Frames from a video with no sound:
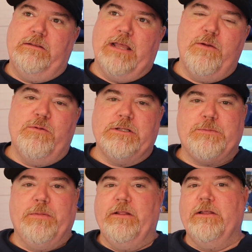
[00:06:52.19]
they would
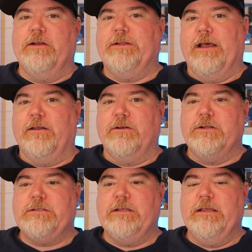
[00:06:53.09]
spend their
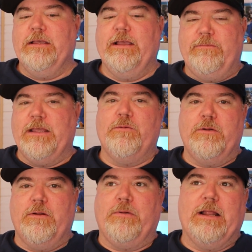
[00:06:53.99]
dollars if they
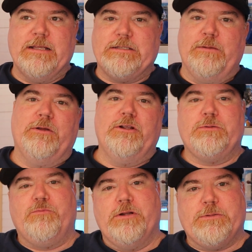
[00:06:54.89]
were to apply some of
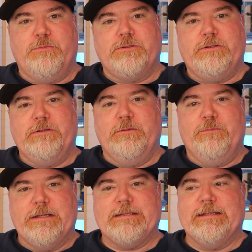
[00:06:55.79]
those principles to their
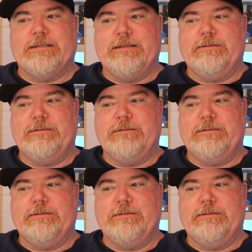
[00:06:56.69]
business.